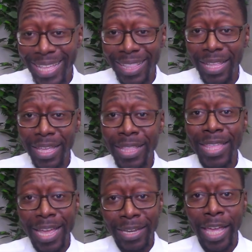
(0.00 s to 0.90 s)

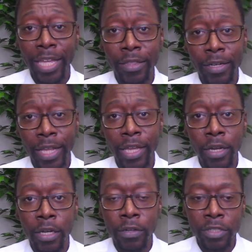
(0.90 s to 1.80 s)
in that day, the day
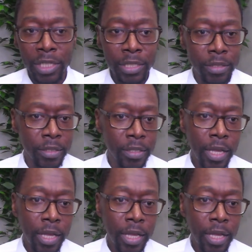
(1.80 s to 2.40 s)
of Jesus,